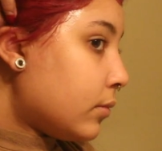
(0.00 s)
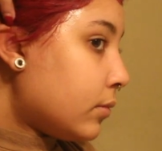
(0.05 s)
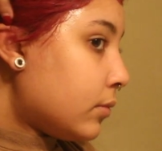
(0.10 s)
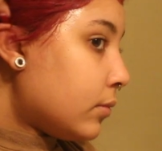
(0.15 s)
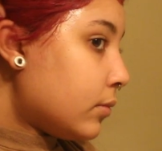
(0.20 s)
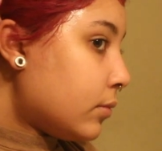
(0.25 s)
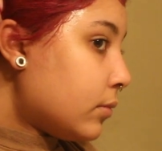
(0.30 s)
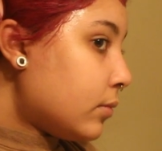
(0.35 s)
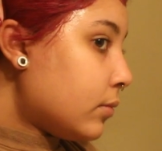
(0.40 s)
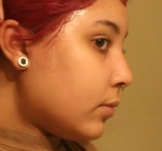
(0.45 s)

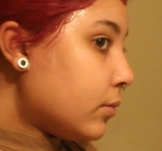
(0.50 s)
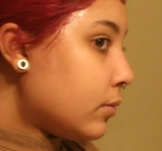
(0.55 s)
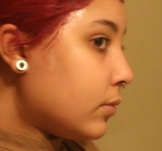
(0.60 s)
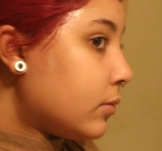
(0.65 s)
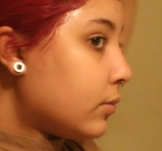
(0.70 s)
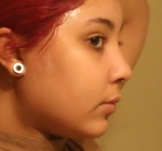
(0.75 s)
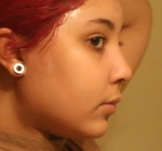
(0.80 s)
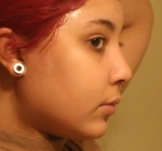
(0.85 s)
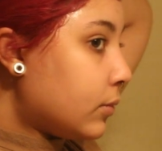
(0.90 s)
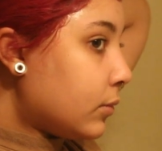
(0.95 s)

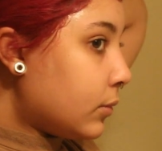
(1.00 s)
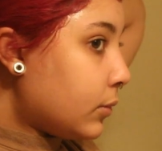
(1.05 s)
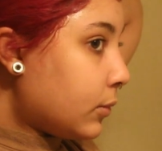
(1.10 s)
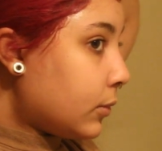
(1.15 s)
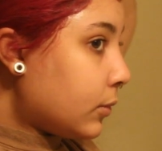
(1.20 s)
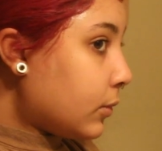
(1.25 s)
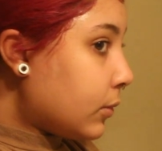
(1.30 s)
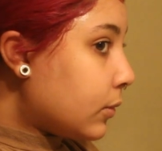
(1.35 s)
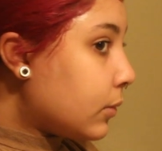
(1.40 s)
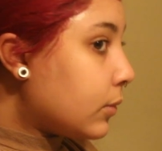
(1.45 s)

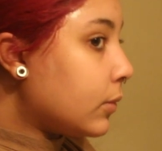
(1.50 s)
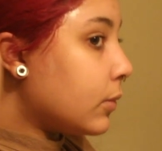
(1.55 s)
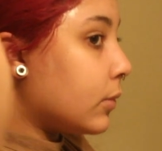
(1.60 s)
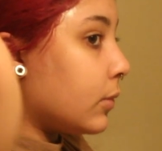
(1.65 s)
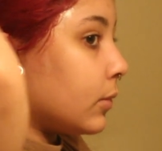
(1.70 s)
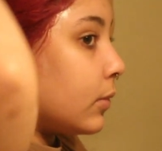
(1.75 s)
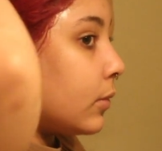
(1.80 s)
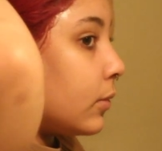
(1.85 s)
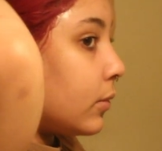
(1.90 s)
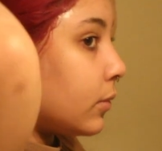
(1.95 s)

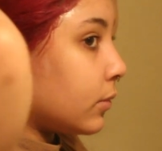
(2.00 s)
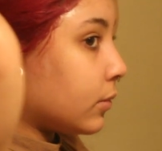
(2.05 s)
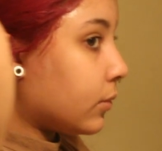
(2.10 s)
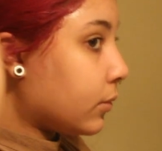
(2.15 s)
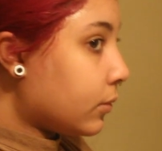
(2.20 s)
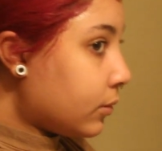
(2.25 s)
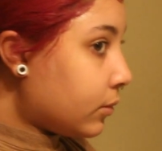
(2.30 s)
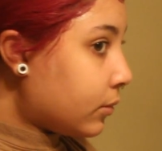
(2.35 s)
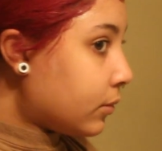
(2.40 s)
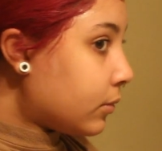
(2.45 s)

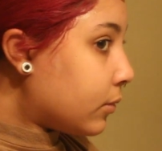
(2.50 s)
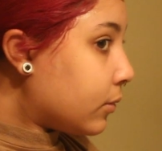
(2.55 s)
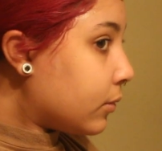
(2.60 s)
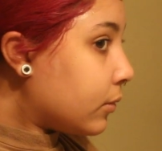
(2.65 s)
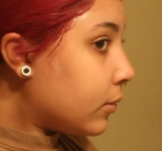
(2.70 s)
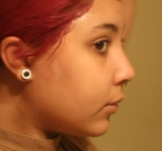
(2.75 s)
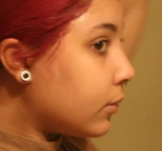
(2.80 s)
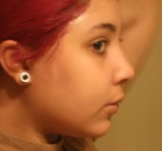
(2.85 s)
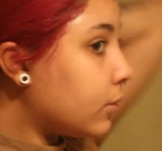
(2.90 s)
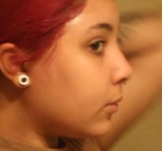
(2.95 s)

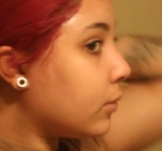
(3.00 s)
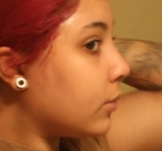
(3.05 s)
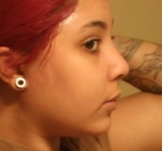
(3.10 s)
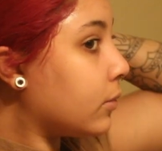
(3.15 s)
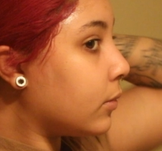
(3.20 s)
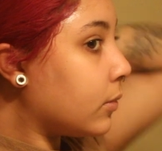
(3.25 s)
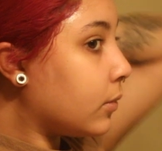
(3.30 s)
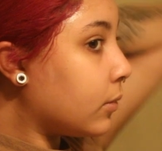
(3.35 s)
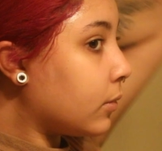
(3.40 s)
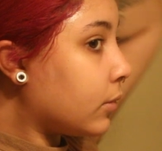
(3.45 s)

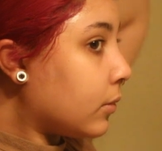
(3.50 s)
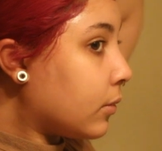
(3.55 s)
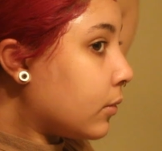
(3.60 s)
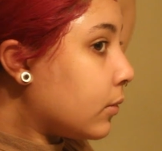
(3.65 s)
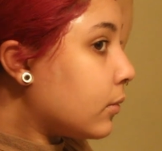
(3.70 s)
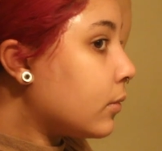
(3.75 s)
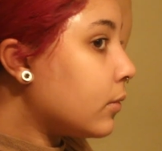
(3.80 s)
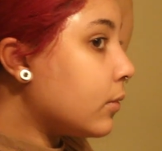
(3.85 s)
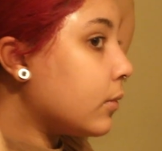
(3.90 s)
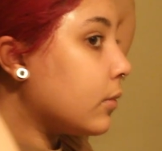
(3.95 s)

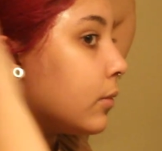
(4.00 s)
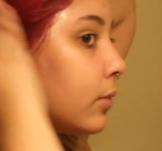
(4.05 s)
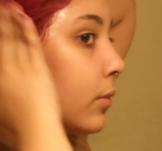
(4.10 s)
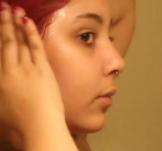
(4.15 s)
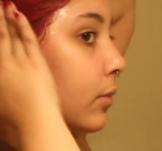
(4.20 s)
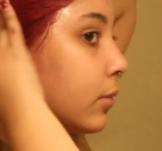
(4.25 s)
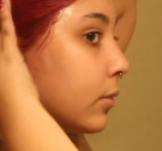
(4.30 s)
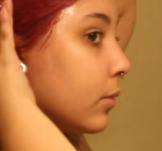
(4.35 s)
Nothing is said.